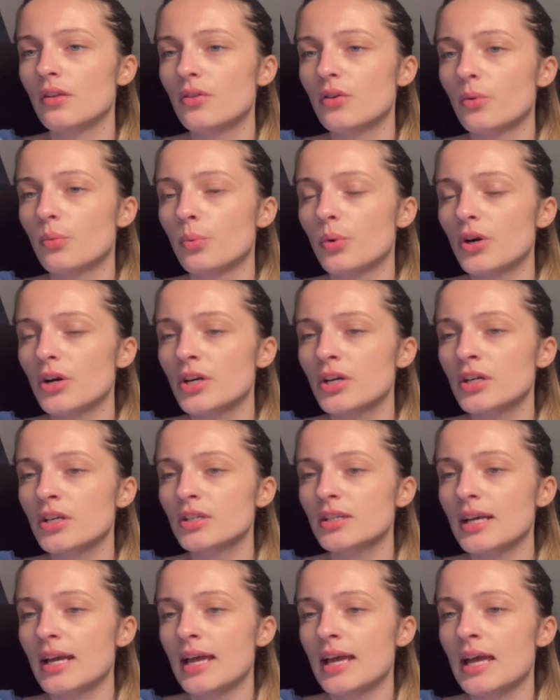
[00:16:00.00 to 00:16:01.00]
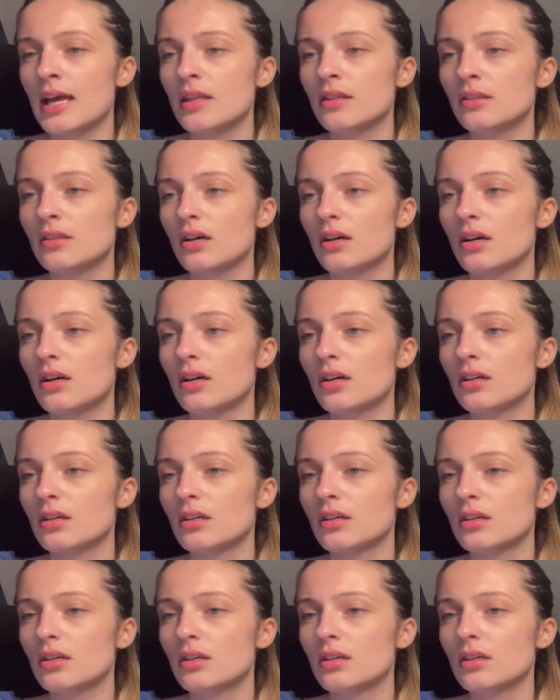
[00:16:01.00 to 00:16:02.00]
the word and the
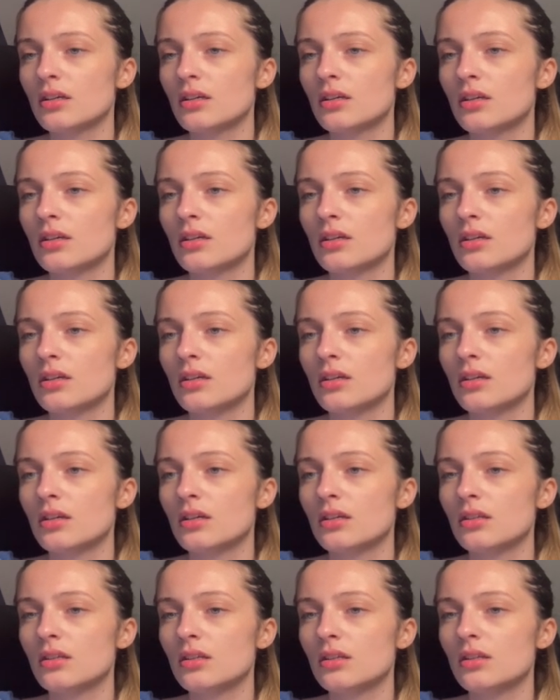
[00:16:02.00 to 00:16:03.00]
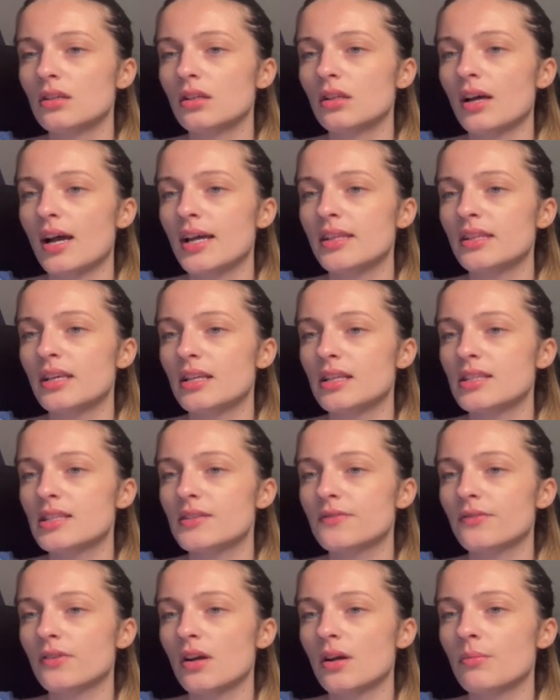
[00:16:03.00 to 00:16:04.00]
line that
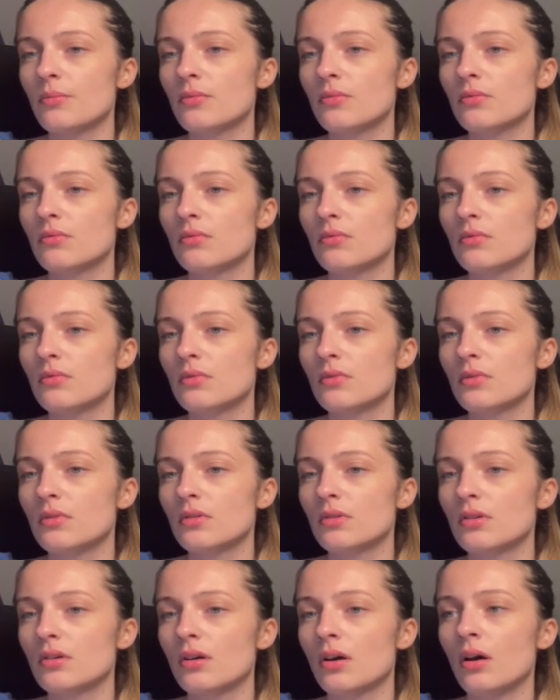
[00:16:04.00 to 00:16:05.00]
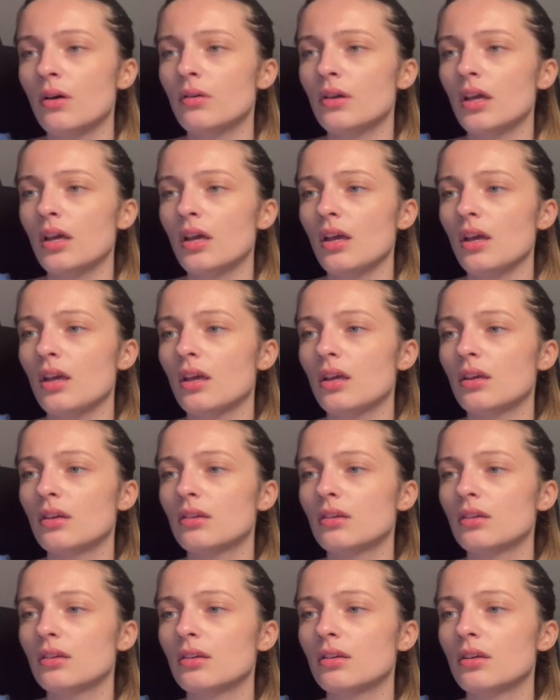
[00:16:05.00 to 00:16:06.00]
it's from. Okay.
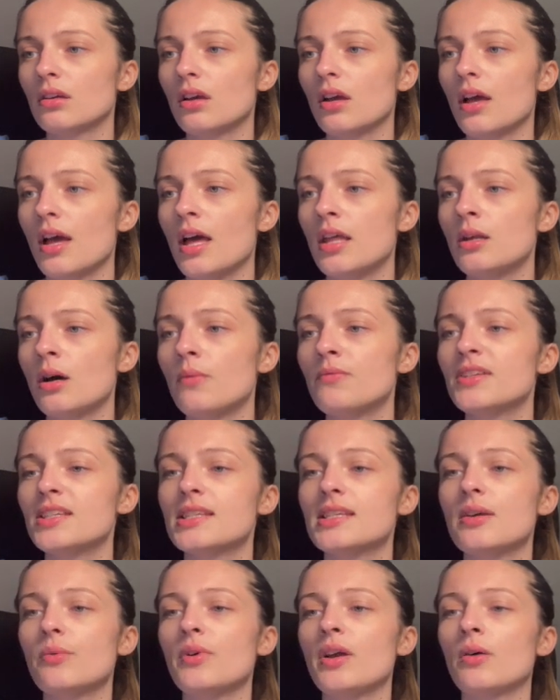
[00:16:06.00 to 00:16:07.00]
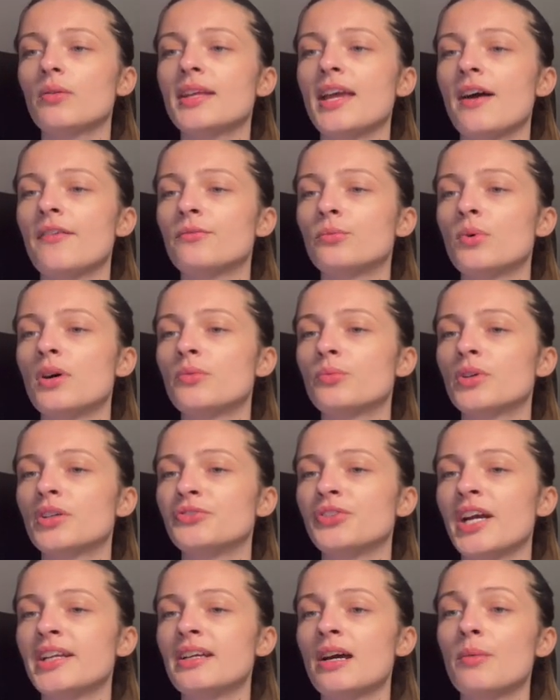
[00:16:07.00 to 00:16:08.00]
And obviously we only have one word
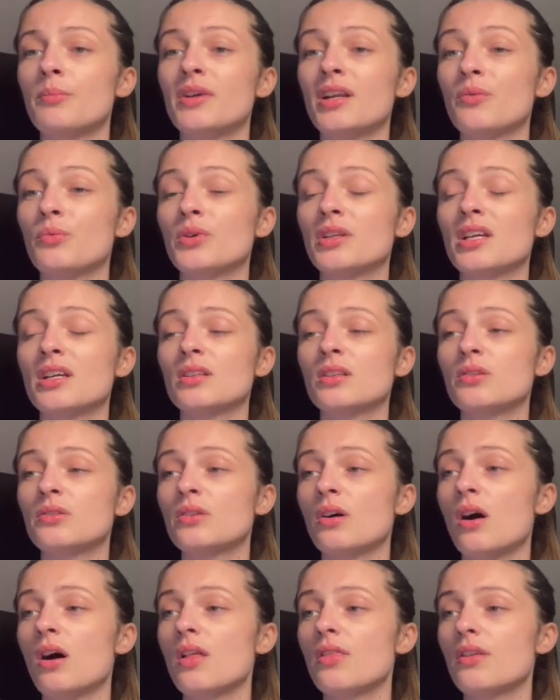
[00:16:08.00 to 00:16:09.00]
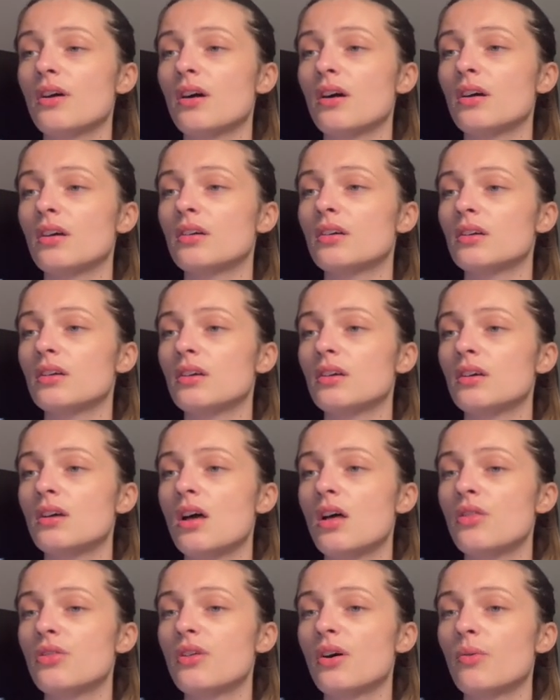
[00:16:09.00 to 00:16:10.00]
right now, but it would include all the
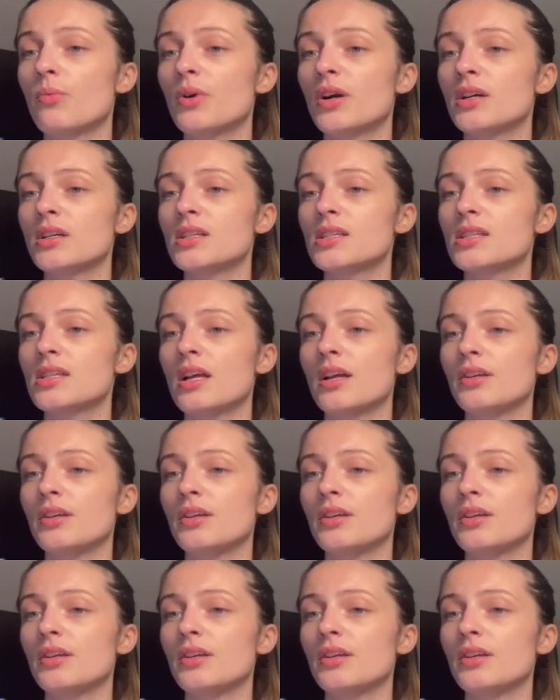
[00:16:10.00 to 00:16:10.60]
words that